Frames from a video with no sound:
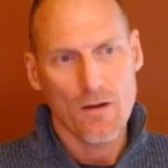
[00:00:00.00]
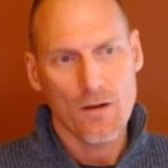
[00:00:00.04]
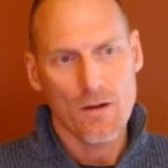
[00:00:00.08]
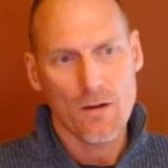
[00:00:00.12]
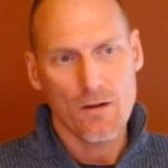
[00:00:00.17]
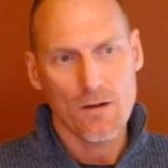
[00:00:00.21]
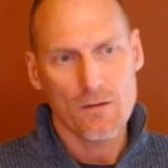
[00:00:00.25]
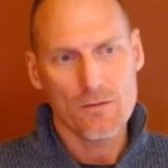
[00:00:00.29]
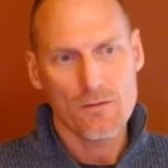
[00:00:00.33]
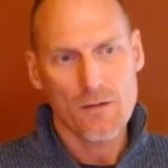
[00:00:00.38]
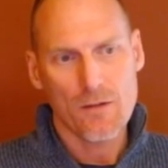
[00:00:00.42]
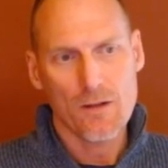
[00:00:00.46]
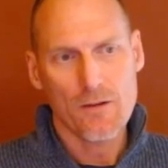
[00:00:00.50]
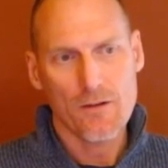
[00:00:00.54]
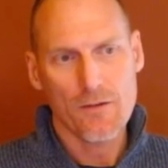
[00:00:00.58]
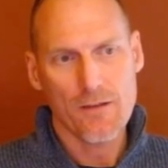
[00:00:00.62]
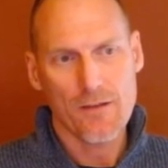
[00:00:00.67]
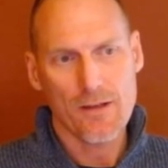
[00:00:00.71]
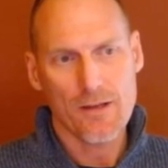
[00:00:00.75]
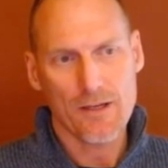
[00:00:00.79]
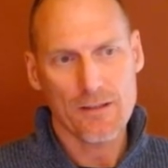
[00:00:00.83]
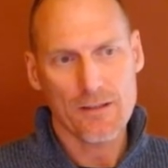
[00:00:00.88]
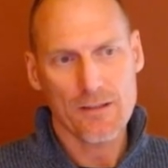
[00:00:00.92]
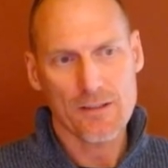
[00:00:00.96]
Another
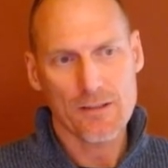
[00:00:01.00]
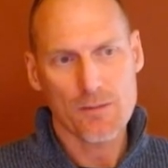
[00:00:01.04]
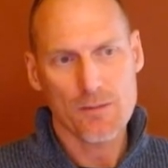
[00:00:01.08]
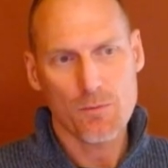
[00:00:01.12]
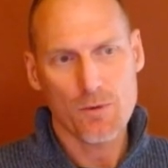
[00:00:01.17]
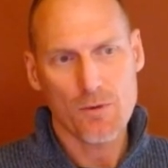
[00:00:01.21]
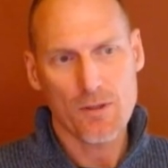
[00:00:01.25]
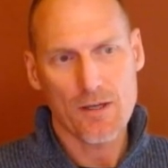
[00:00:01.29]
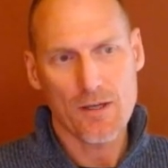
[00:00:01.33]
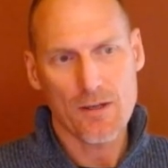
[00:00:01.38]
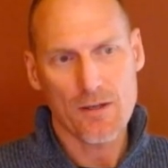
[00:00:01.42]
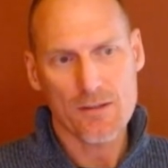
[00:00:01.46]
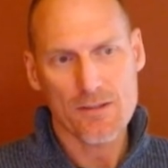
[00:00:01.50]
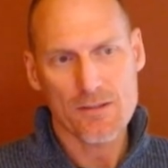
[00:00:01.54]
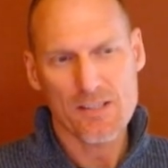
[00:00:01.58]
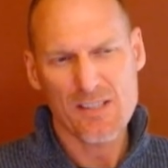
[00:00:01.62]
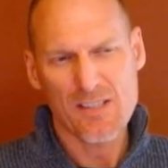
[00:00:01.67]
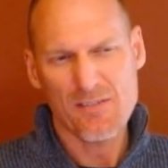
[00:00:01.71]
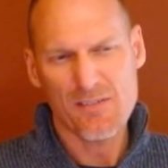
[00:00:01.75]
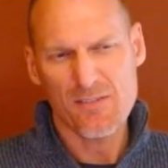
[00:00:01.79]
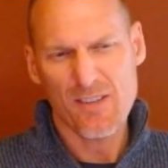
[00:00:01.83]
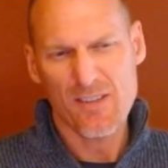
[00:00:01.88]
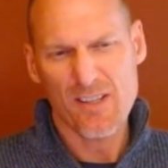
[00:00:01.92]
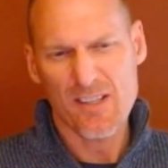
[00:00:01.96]
thing I'd like to point out is
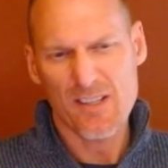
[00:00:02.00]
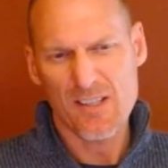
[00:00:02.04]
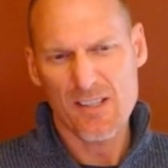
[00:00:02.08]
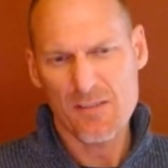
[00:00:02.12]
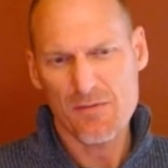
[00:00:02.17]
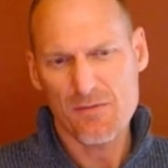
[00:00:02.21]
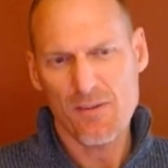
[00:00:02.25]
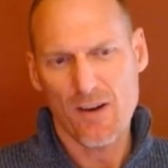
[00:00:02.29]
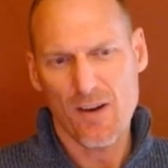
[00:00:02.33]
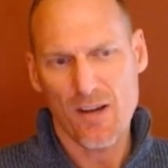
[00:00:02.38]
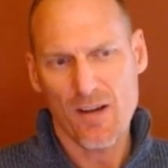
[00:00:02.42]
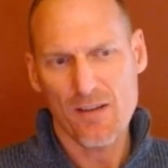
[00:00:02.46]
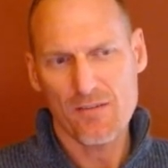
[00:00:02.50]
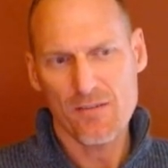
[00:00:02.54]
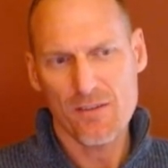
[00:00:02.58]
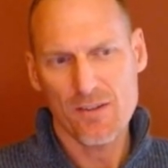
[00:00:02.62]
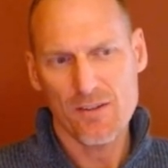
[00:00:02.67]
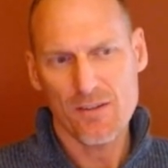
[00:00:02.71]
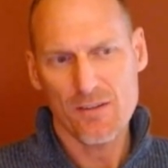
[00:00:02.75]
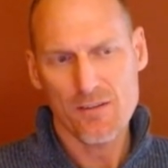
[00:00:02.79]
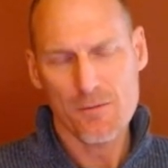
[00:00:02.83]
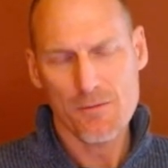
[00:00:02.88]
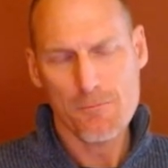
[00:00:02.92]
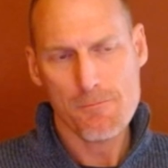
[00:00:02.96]
if like e5
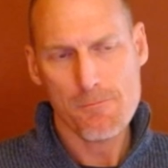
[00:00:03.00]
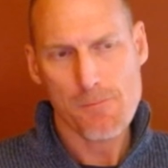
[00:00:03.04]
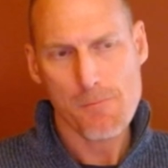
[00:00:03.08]
here,